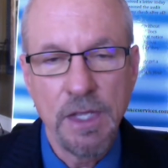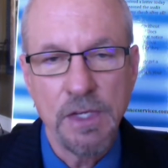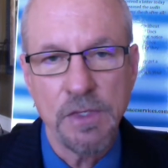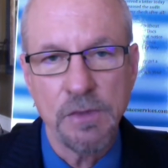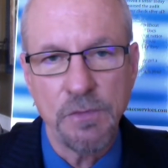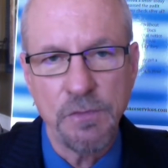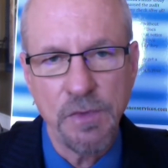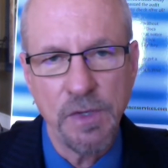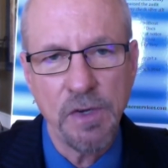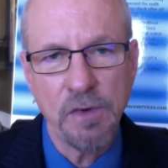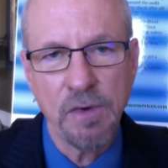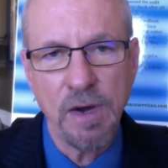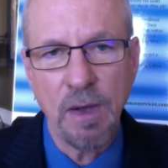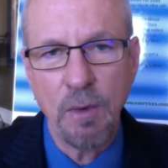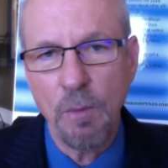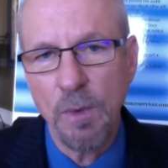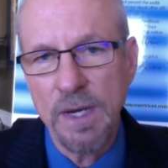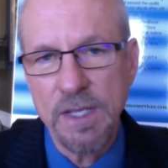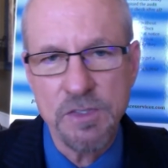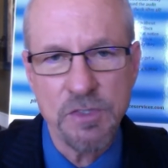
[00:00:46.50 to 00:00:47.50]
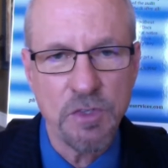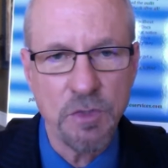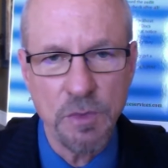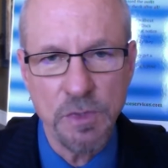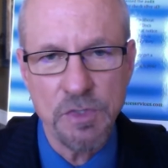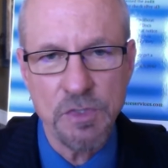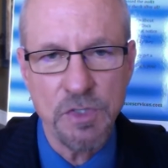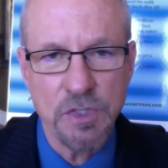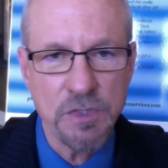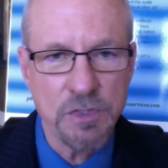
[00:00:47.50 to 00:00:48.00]
to figure out what has to do with
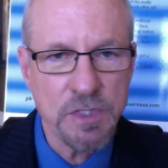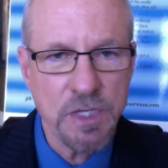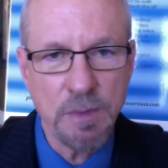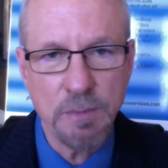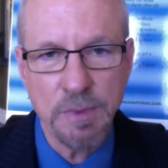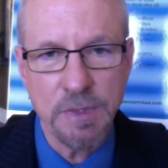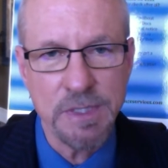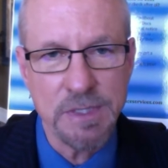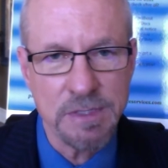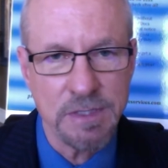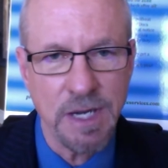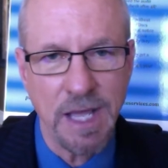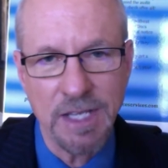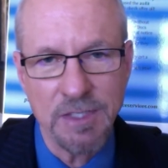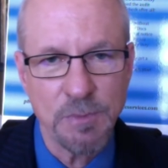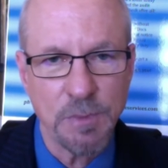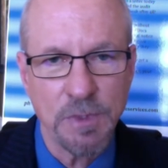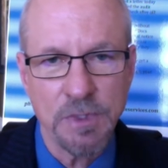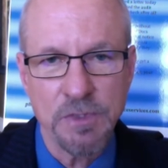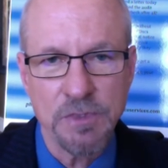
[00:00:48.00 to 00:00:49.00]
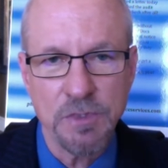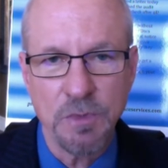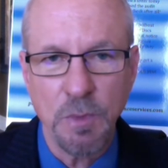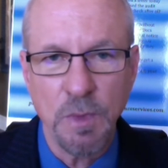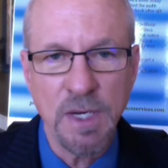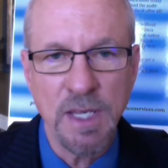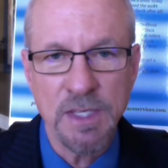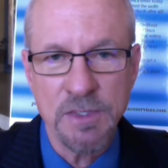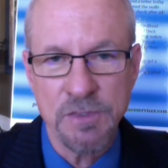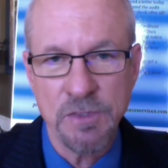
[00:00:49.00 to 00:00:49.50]
insurance companies and hospitals and
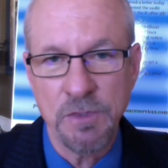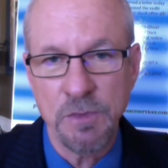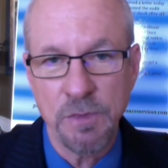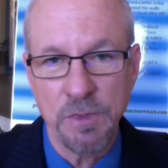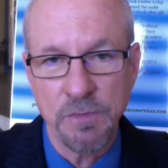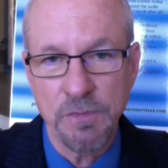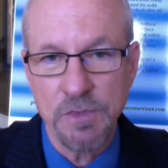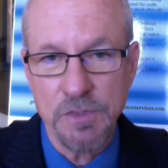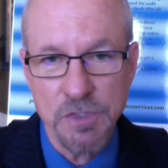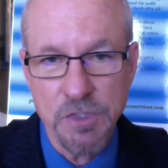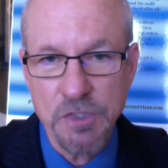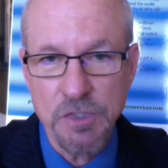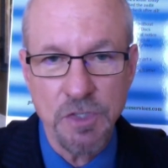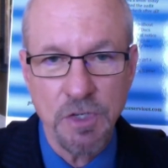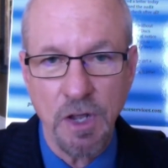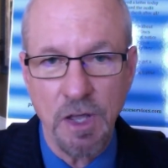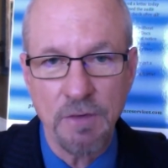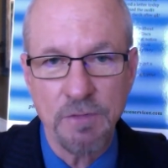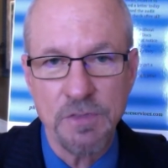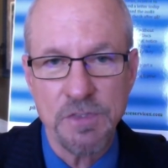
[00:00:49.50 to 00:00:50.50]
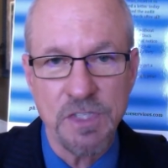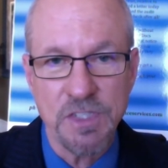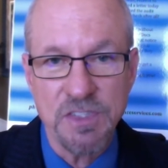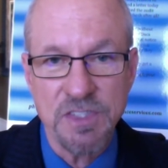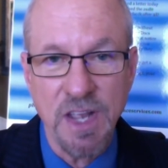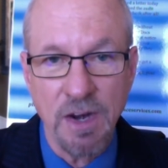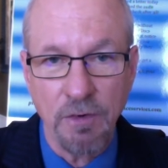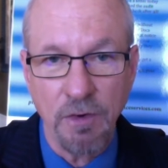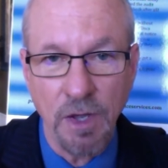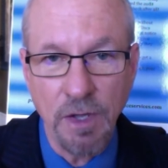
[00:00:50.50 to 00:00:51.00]
what has to do with the physician office,
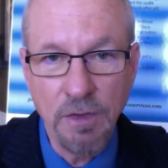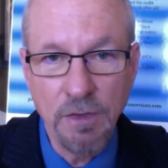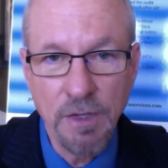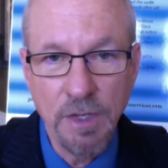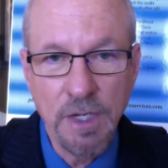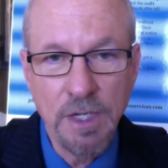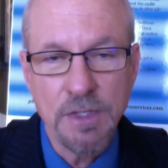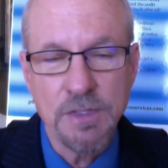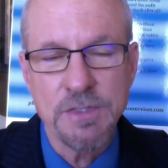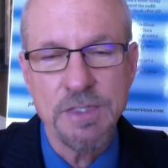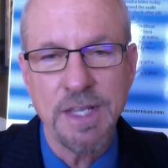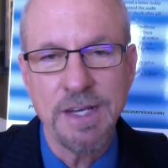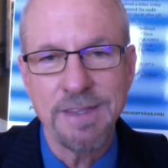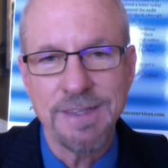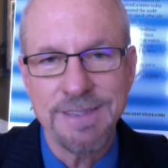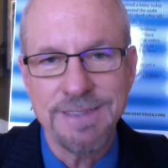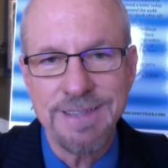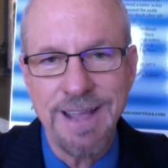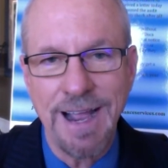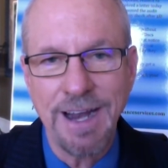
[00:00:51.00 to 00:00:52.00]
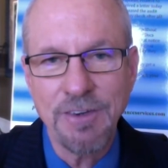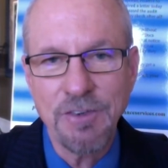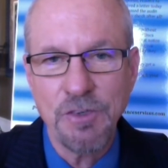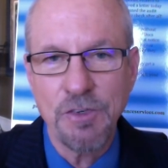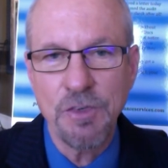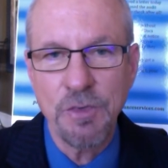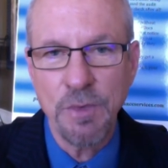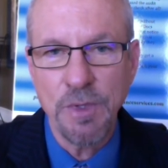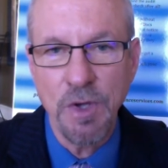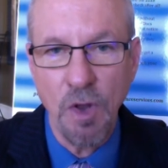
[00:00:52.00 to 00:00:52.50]
etc. Instead of the doctor
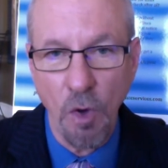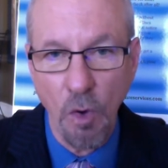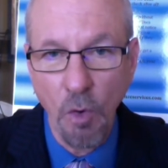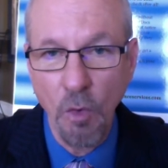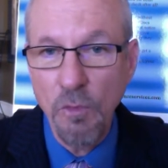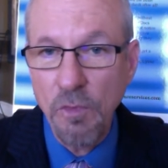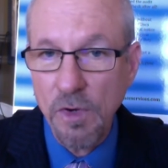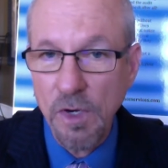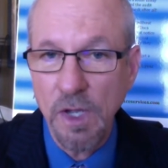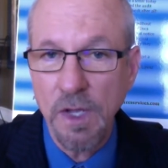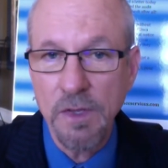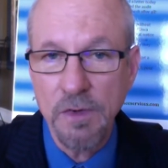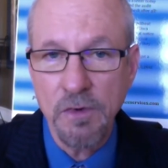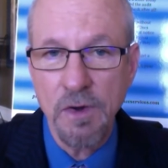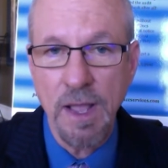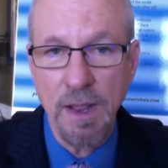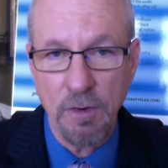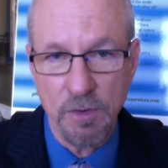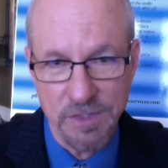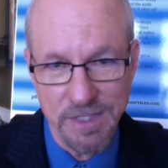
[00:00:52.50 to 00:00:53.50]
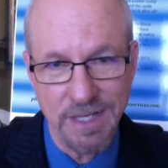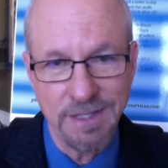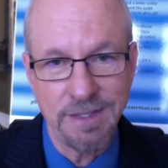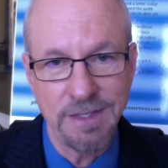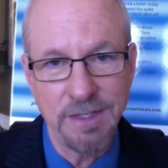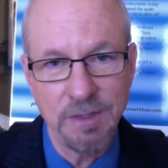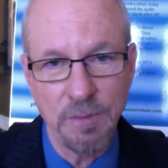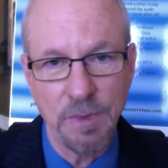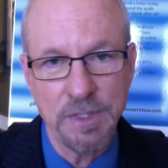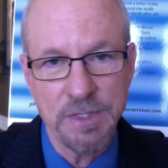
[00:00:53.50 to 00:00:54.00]
doing over 100 hours, I
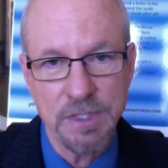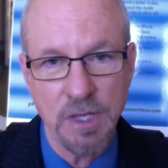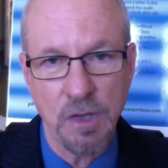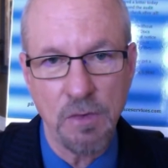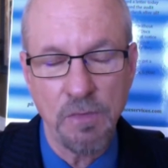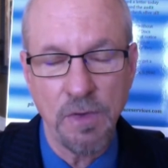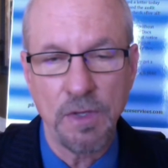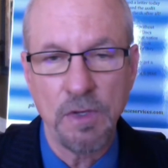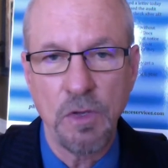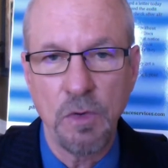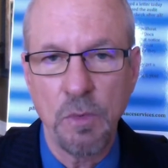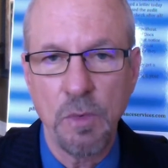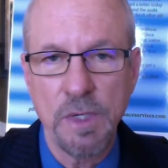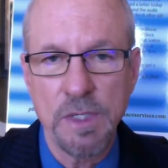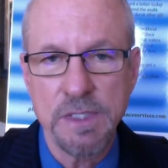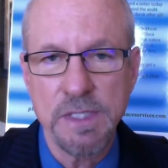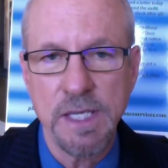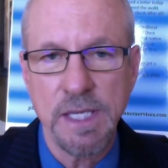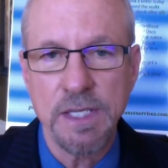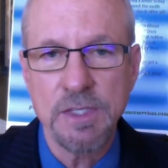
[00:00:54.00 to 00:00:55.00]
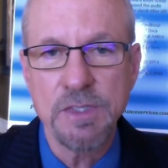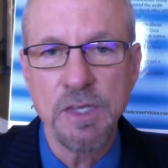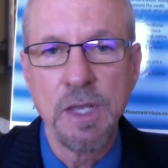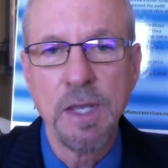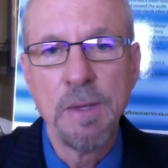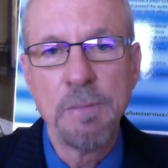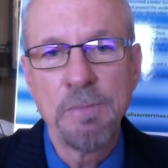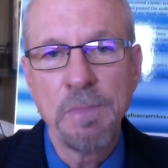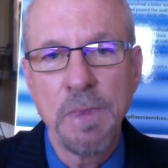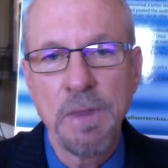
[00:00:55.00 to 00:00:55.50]
did it myself, I know what it takes,
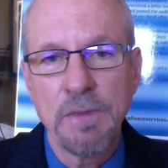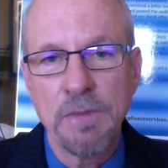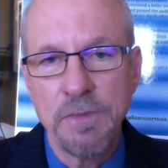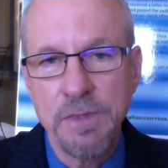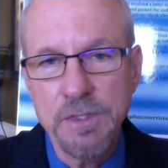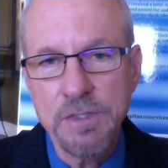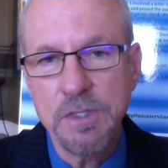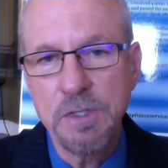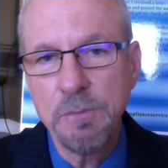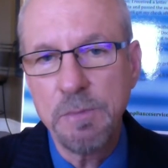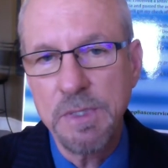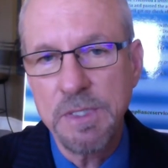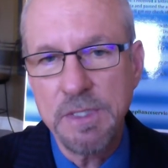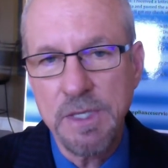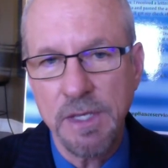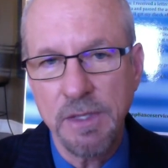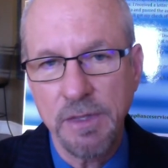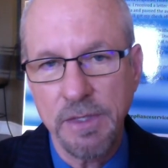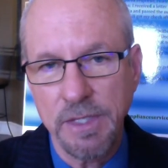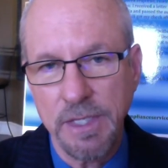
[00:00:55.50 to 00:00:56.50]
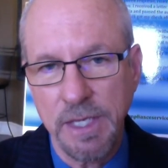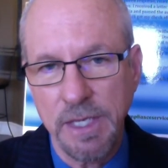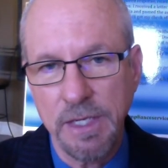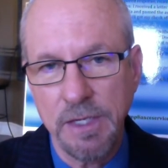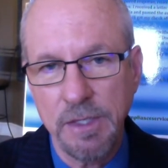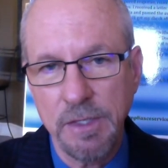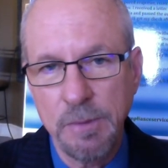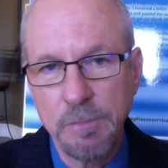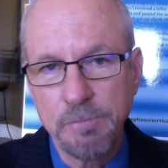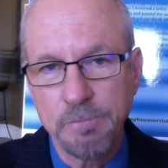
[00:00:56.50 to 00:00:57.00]
this can be
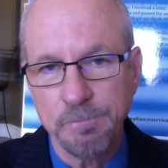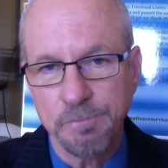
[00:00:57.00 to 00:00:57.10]
delegated